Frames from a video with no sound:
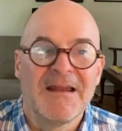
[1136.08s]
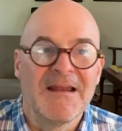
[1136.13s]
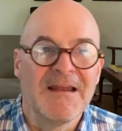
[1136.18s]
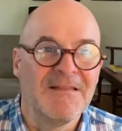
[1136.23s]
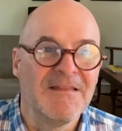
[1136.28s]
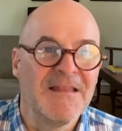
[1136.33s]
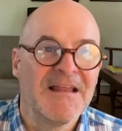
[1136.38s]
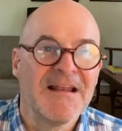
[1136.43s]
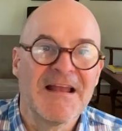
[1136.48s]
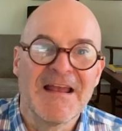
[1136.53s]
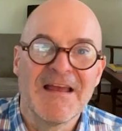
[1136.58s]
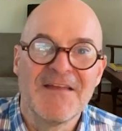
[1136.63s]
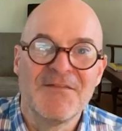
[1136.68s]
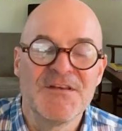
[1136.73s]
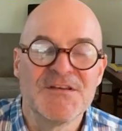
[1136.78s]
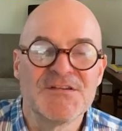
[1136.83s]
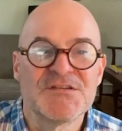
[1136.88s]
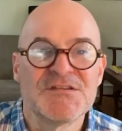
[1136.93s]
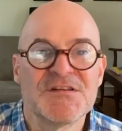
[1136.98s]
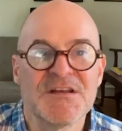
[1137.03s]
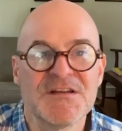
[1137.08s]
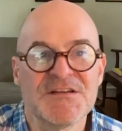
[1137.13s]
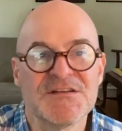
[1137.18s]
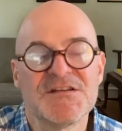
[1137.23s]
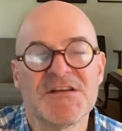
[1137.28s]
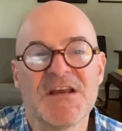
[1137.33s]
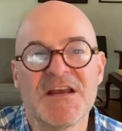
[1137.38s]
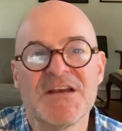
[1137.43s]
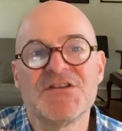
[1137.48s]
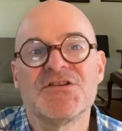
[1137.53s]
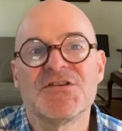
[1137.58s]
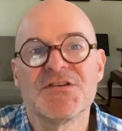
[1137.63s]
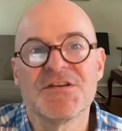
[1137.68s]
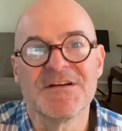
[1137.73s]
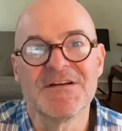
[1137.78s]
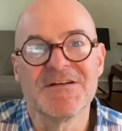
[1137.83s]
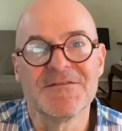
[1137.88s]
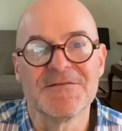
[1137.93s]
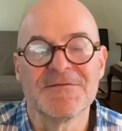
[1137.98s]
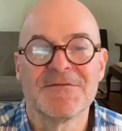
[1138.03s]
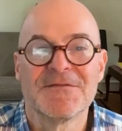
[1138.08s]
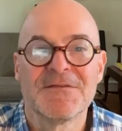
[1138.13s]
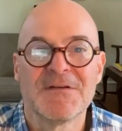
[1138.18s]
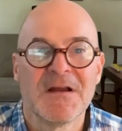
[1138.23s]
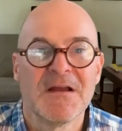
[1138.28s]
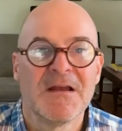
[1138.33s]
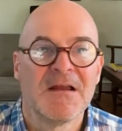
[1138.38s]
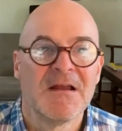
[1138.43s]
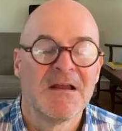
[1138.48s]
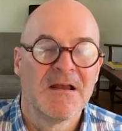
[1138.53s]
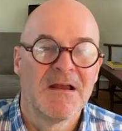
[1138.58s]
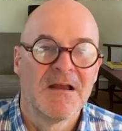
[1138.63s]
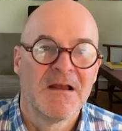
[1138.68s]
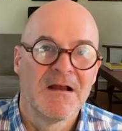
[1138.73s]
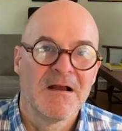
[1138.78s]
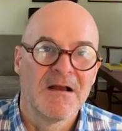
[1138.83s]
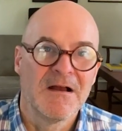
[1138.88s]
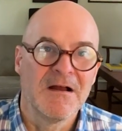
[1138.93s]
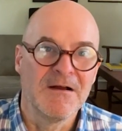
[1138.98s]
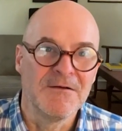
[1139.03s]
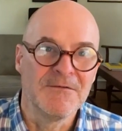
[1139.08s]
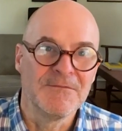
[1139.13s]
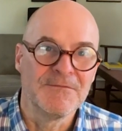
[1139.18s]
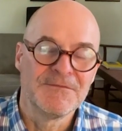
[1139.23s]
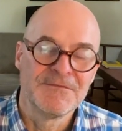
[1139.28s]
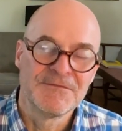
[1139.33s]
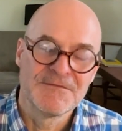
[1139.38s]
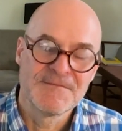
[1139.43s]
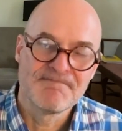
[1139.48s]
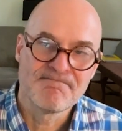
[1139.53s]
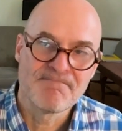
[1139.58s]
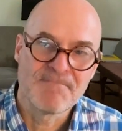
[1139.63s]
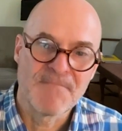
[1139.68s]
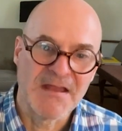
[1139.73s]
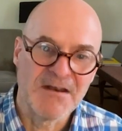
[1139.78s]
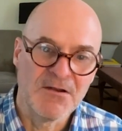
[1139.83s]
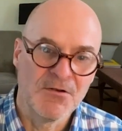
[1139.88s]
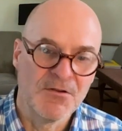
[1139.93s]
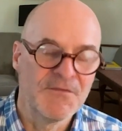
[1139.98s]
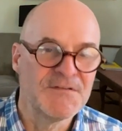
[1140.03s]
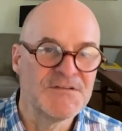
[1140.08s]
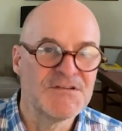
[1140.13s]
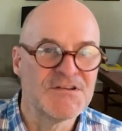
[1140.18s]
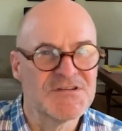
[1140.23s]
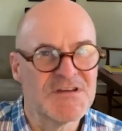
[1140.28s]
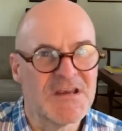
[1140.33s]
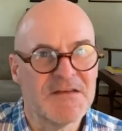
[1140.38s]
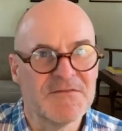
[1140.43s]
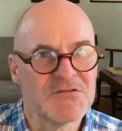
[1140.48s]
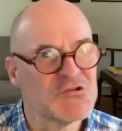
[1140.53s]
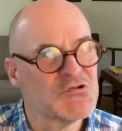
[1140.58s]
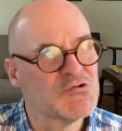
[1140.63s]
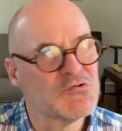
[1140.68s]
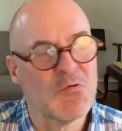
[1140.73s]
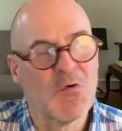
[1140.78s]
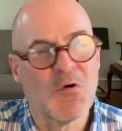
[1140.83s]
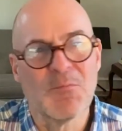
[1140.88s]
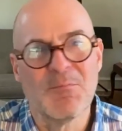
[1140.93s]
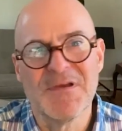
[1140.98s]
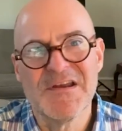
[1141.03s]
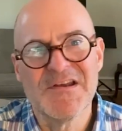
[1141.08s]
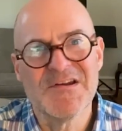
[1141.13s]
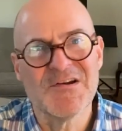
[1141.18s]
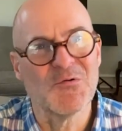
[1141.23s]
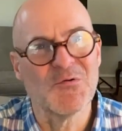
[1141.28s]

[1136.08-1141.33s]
and then I had this sensation of, I don't know if it just gave a strong beat